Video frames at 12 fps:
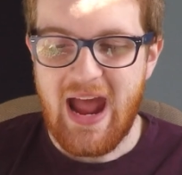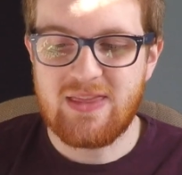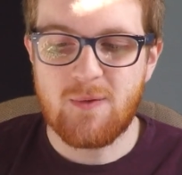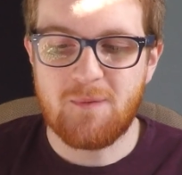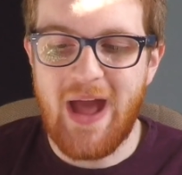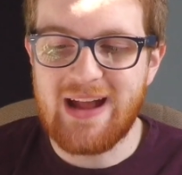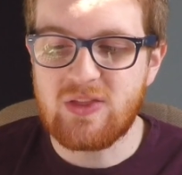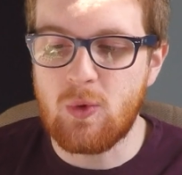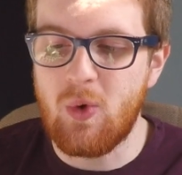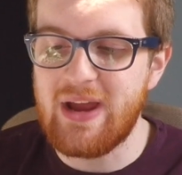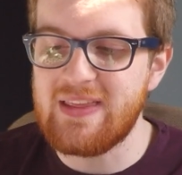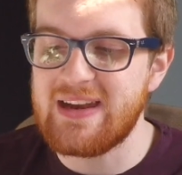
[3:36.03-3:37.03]
And the fact,
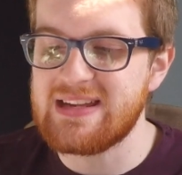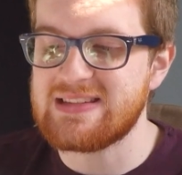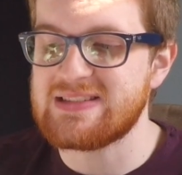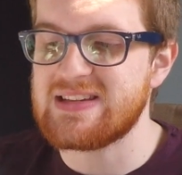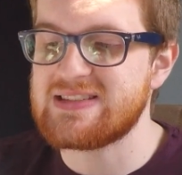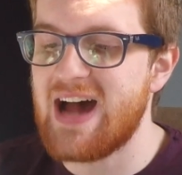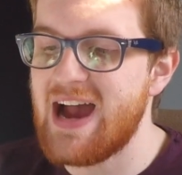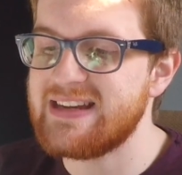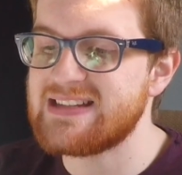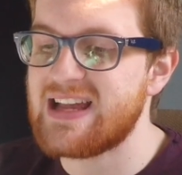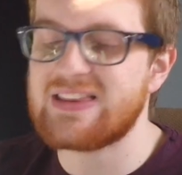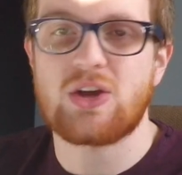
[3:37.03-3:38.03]
the way that it's
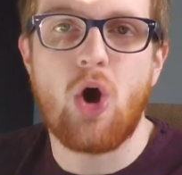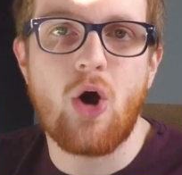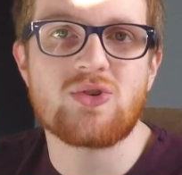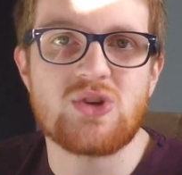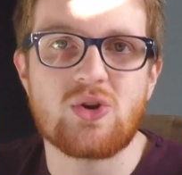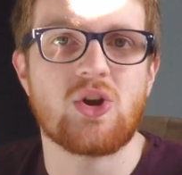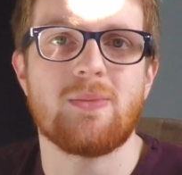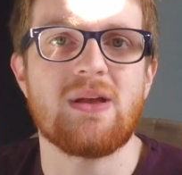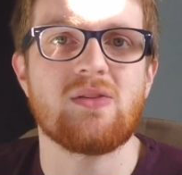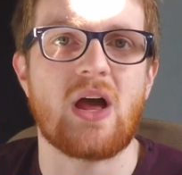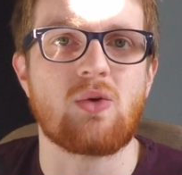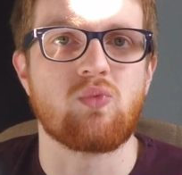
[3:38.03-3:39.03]
designed is that the cards aren't going to
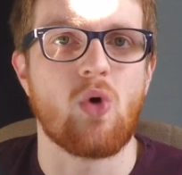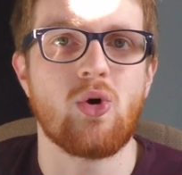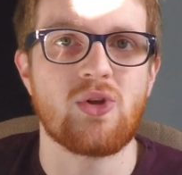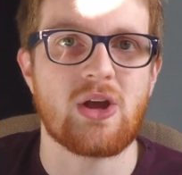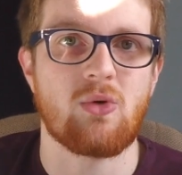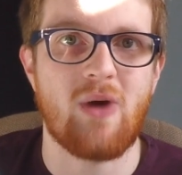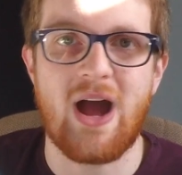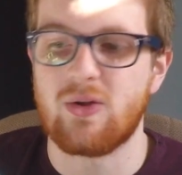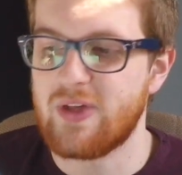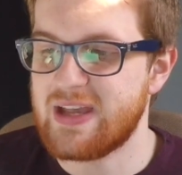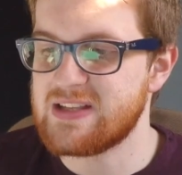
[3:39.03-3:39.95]
be, like, rolling around.